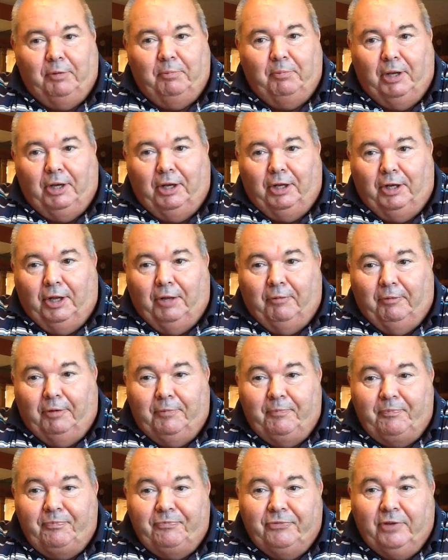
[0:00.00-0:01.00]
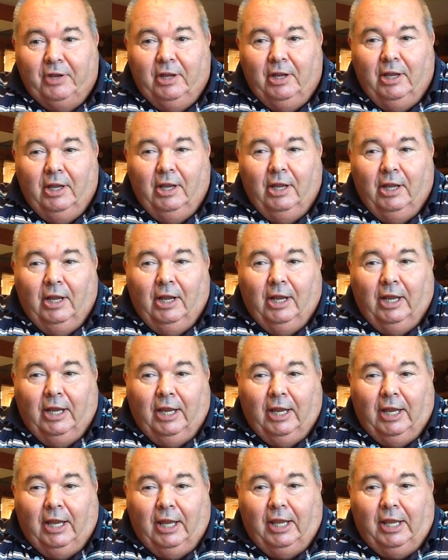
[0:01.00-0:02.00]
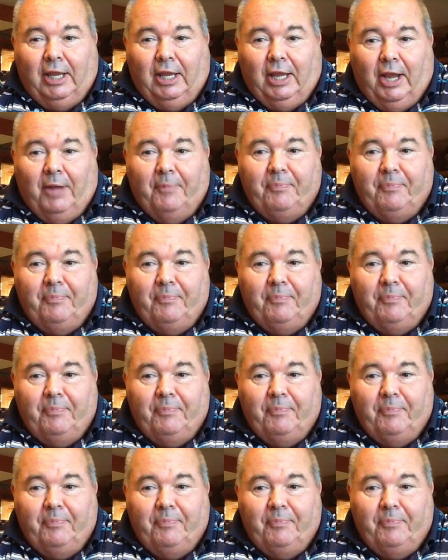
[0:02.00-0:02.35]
minute of it. He